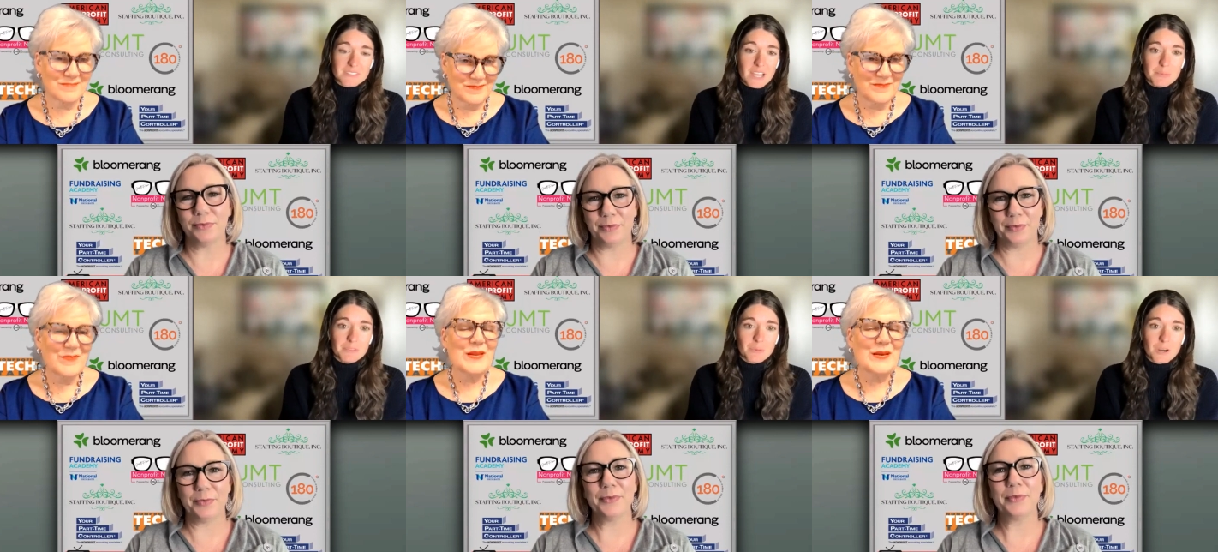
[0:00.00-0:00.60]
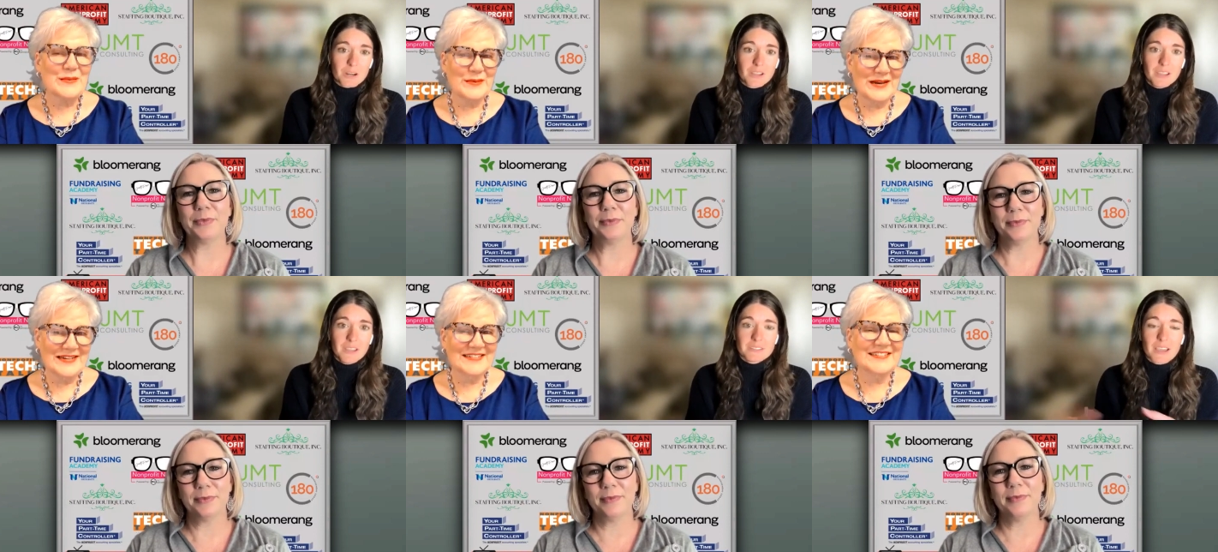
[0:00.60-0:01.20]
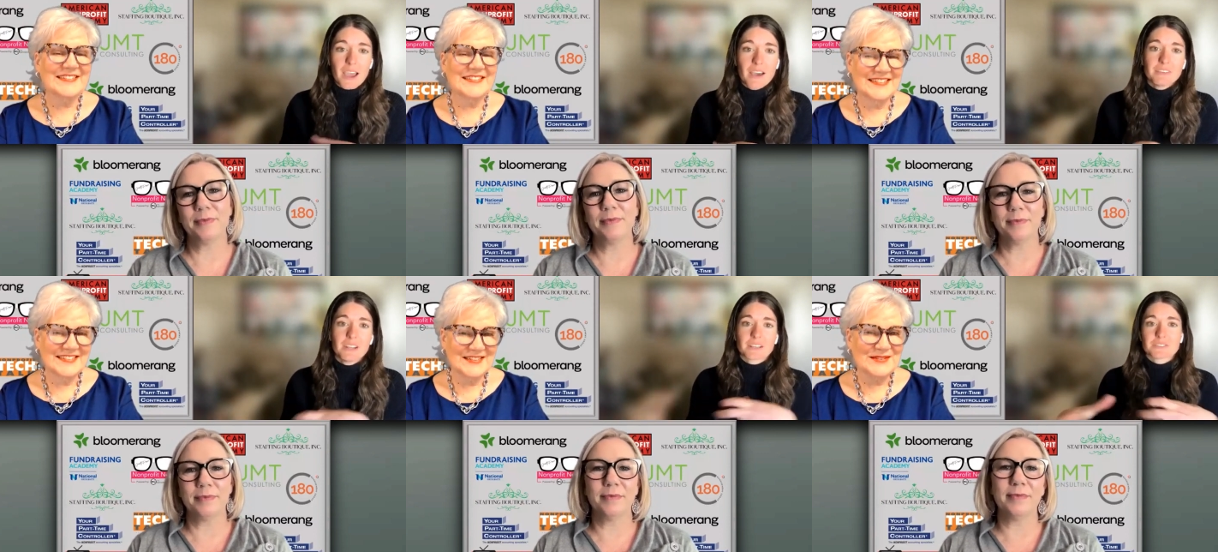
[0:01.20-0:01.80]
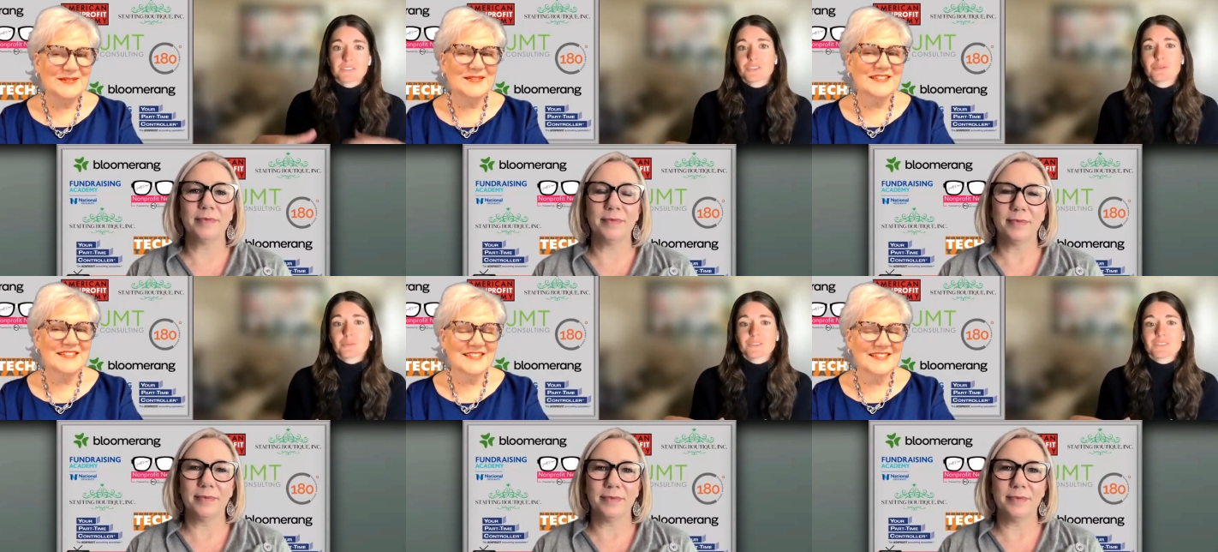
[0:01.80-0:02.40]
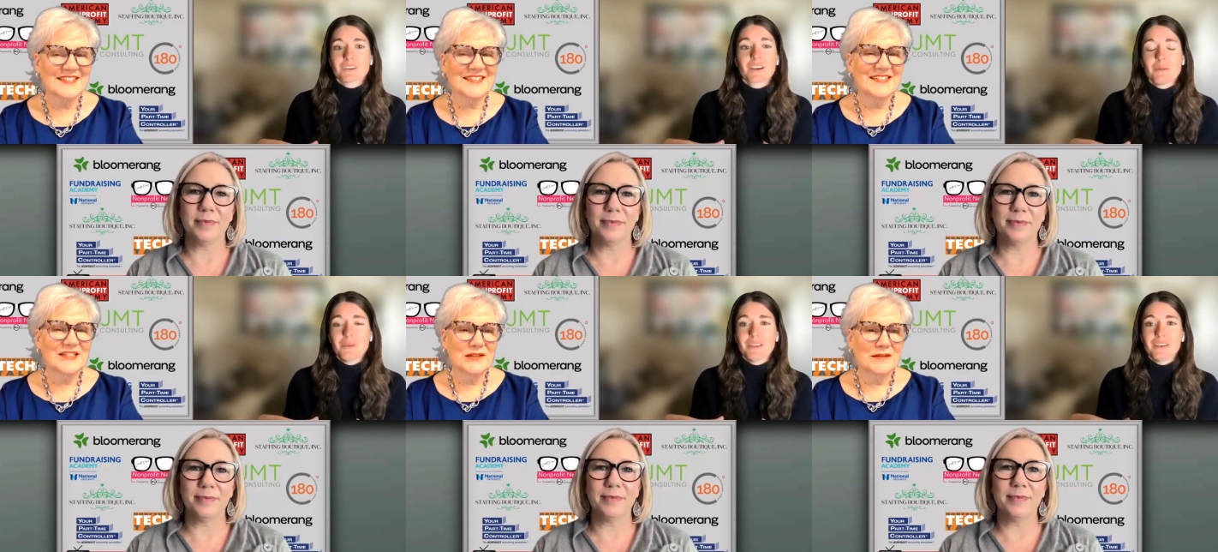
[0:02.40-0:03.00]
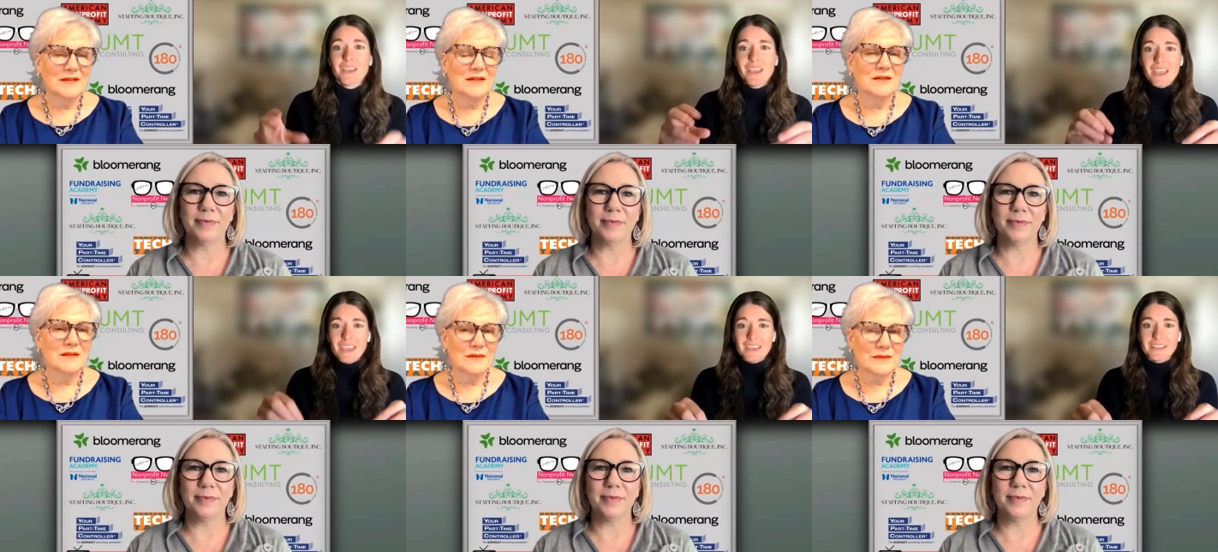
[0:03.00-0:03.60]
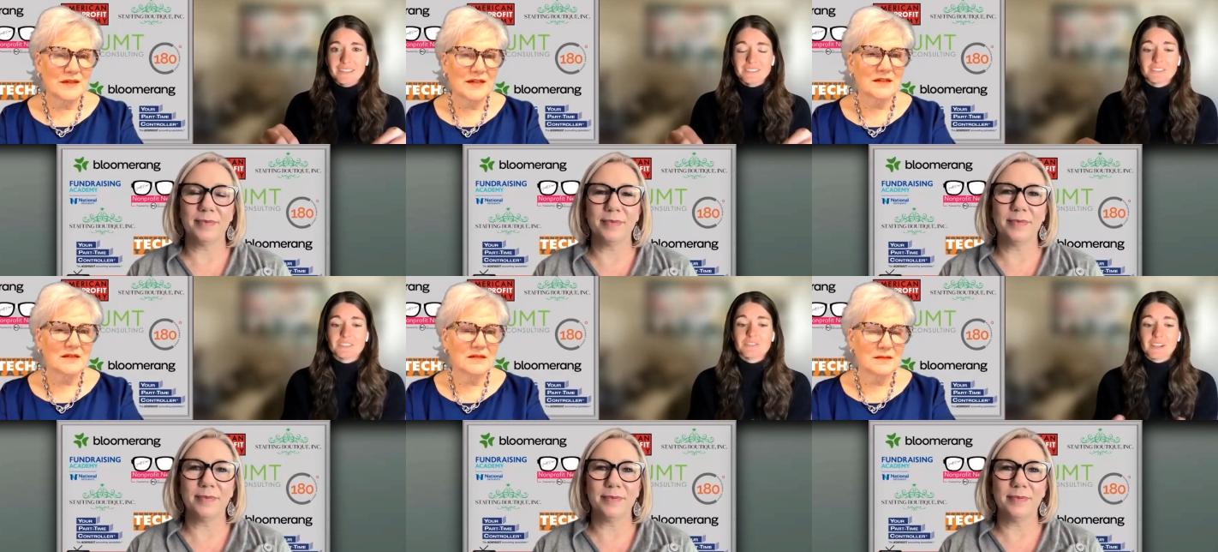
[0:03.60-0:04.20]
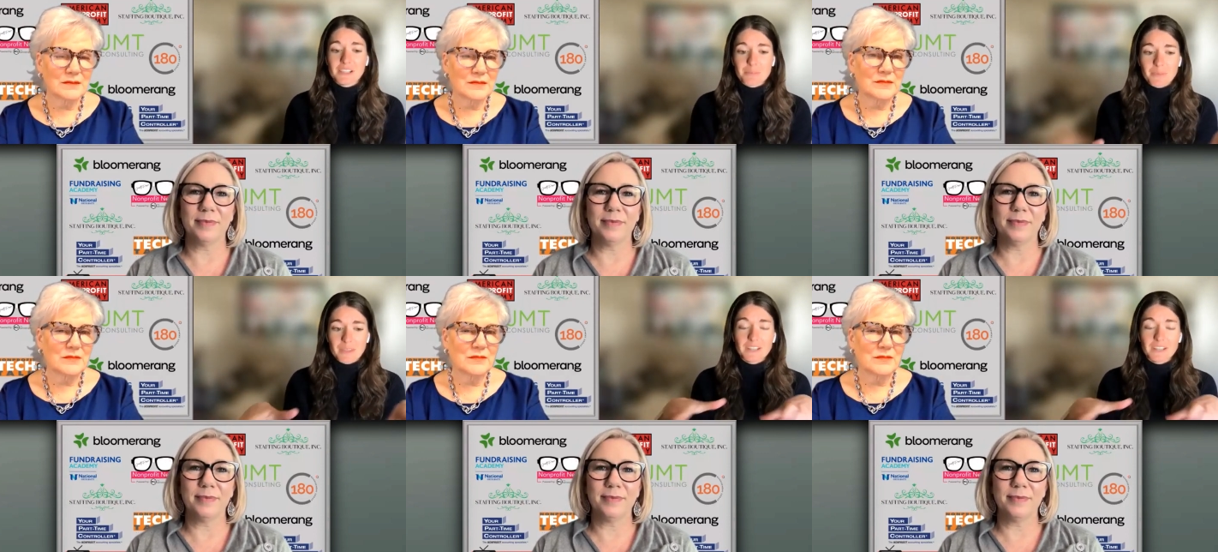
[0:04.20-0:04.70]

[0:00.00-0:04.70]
Speaker 1: this type of work to have an external person come in and develop the,